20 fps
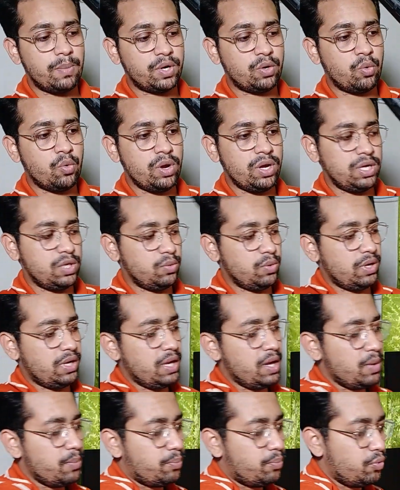But when you
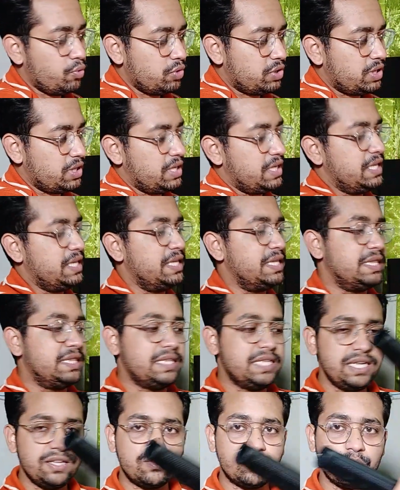will put
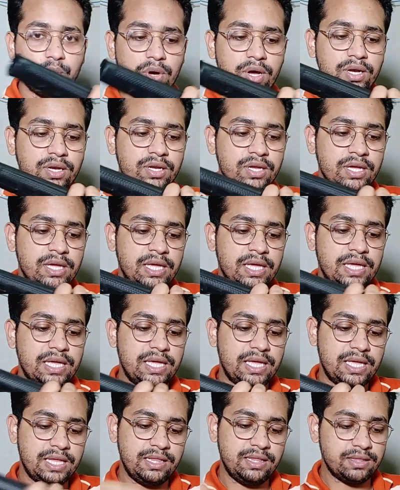this one
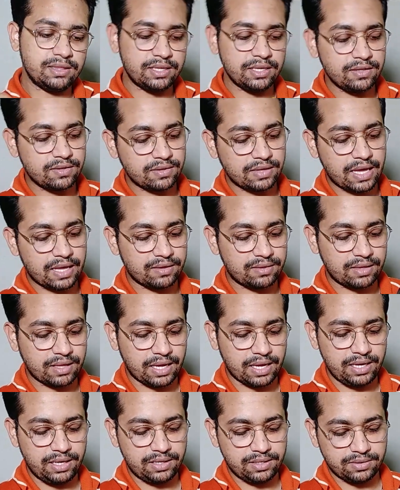in this
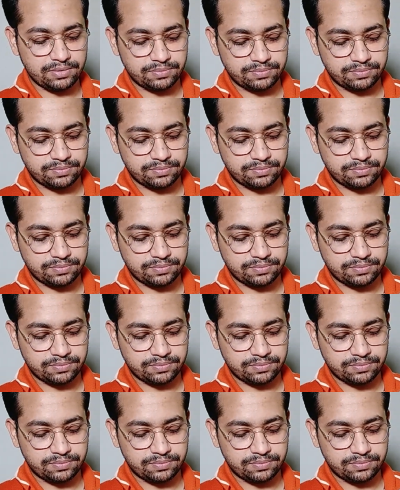aside,